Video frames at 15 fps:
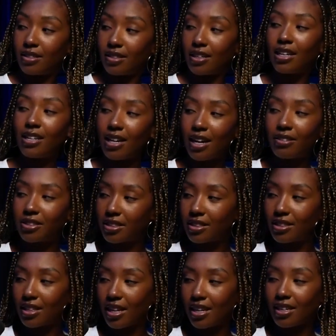And I was gonna
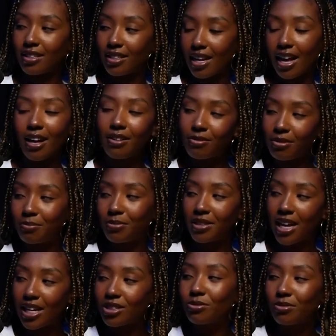say
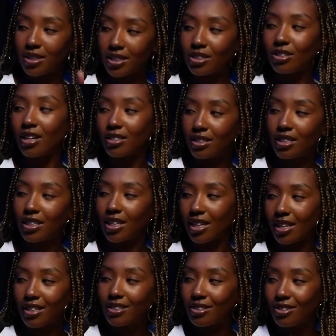that's where it starts to
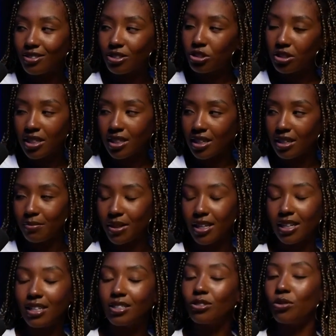get a little tricky
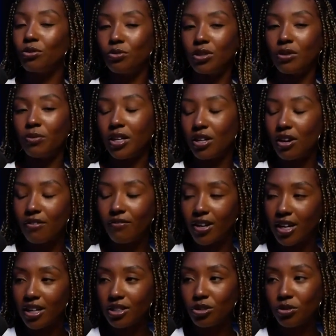because who did we know
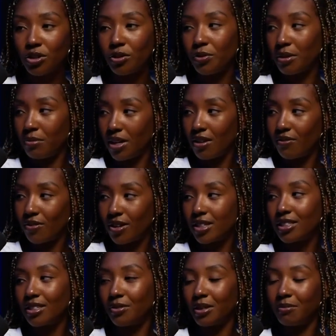first? Who did we meet
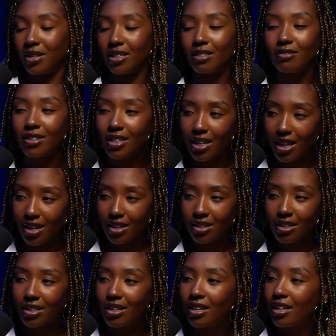first? Did we meet them
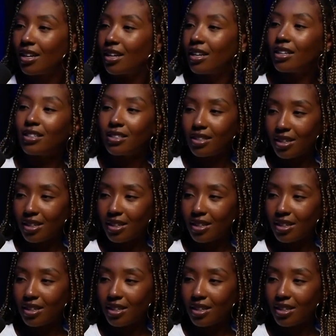together? You